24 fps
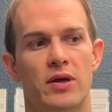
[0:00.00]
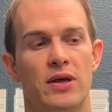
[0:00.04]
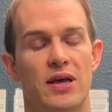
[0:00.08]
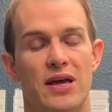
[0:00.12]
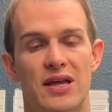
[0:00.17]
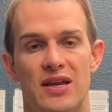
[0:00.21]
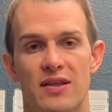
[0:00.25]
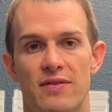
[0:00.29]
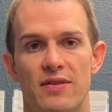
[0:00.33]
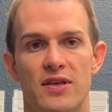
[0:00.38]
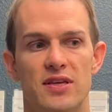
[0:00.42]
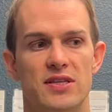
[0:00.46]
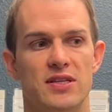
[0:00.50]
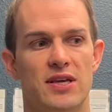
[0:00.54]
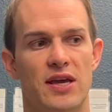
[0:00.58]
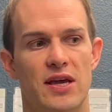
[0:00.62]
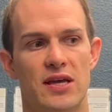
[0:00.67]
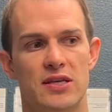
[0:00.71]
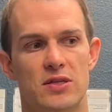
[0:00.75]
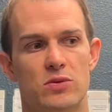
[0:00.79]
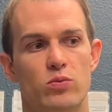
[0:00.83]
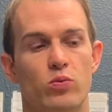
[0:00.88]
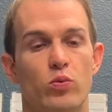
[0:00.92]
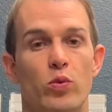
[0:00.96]
And in this
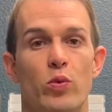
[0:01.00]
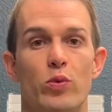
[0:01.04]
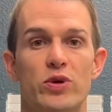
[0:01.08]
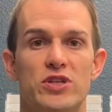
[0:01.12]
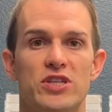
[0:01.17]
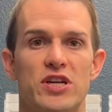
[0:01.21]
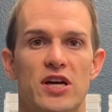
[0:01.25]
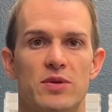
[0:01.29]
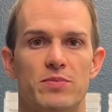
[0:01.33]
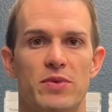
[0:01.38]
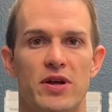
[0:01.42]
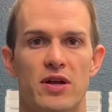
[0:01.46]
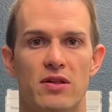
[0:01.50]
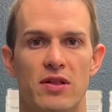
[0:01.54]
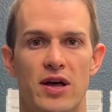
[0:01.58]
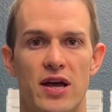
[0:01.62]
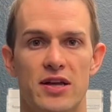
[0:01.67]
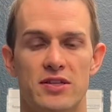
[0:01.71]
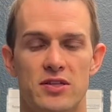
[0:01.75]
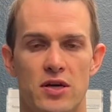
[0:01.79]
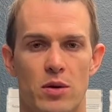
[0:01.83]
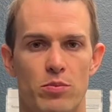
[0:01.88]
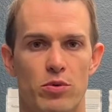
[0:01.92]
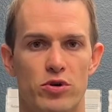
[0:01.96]
case, when we checked my
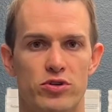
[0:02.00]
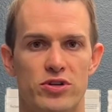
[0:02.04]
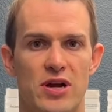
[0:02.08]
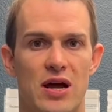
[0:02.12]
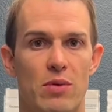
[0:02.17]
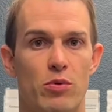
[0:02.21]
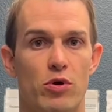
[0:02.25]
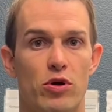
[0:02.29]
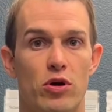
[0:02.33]
client's upper trap,